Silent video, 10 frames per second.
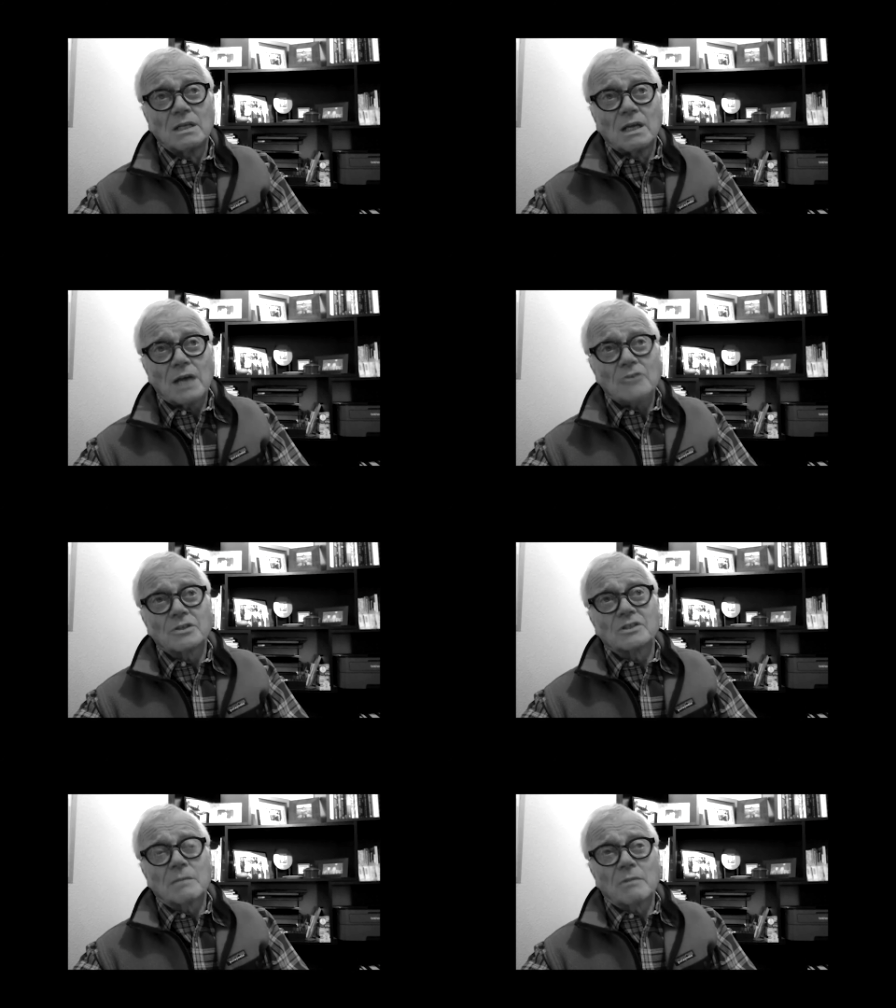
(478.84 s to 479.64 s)

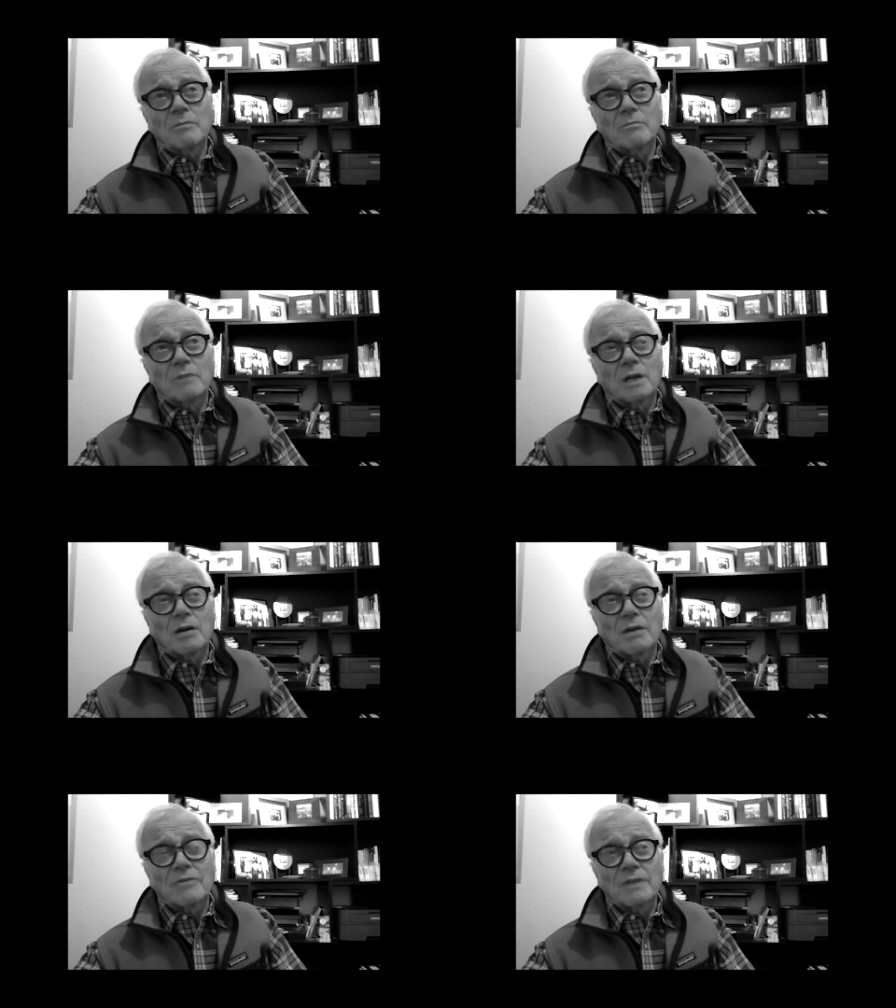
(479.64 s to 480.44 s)
actually some of them
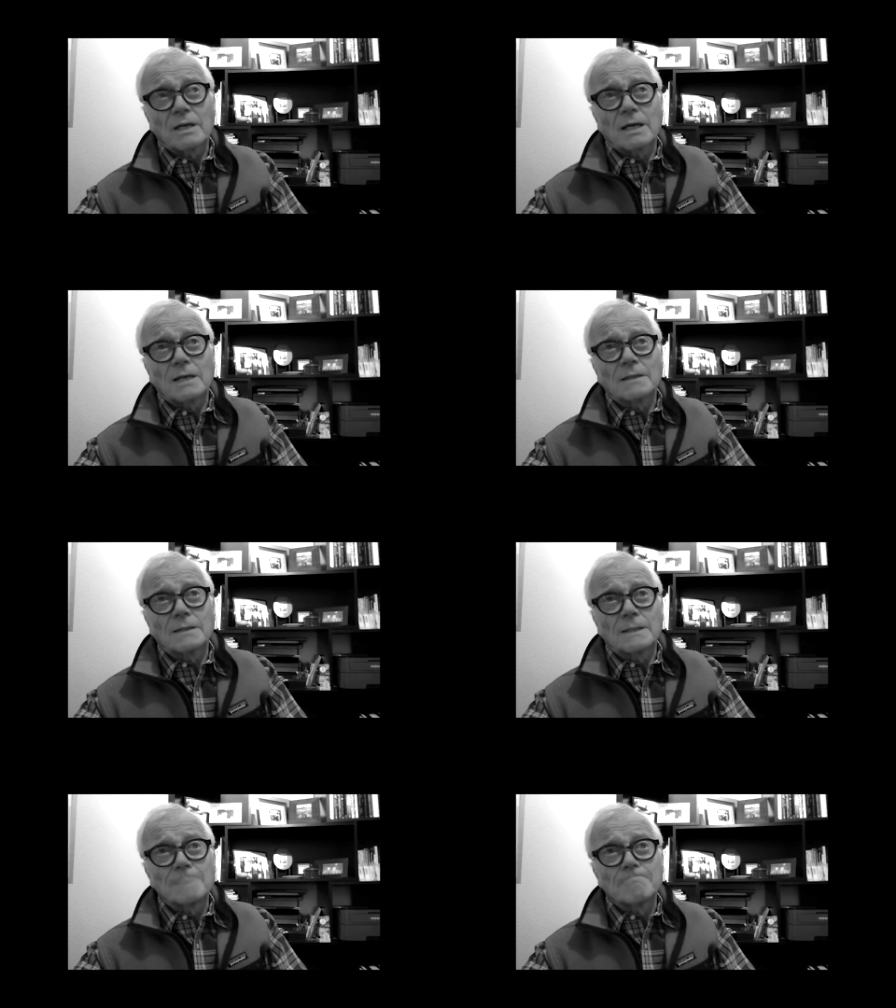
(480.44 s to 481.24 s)
are, I think, on uh,